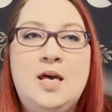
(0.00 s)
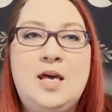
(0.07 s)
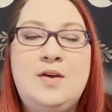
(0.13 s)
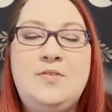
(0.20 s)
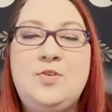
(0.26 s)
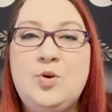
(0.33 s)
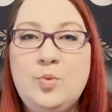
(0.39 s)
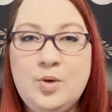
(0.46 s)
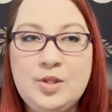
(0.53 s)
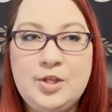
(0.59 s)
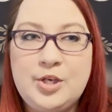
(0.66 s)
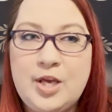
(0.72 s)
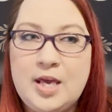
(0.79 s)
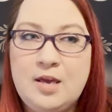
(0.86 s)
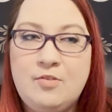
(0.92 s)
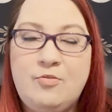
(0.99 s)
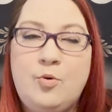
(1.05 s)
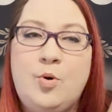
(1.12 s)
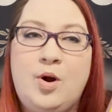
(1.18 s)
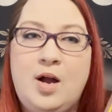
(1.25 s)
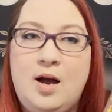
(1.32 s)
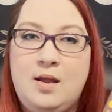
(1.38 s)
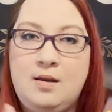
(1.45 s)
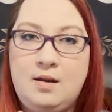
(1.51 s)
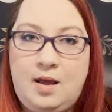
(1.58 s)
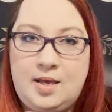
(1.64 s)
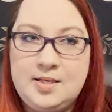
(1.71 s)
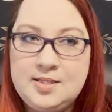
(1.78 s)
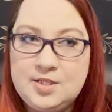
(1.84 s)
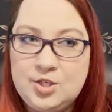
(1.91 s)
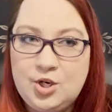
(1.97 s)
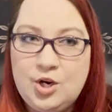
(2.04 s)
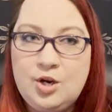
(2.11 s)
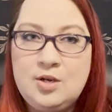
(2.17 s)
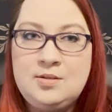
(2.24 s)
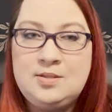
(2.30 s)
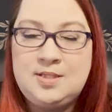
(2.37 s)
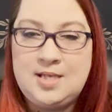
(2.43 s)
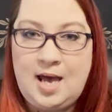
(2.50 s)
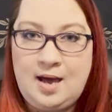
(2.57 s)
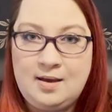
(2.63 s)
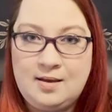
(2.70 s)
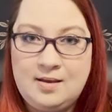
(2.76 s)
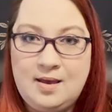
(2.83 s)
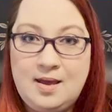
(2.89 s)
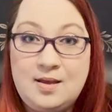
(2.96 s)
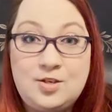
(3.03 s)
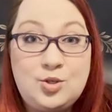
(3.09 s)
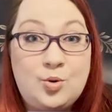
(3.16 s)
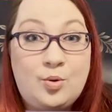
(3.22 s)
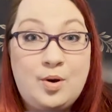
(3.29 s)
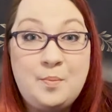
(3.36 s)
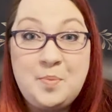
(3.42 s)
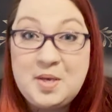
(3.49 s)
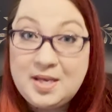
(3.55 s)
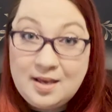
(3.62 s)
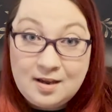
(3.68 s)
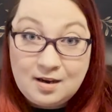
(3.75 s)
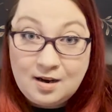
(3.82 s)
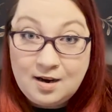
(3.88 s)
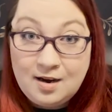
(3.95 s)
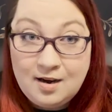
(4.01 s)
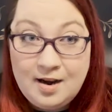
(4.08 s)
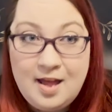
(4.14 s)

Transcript: If you are looking for a nicer deck and you're a beginner,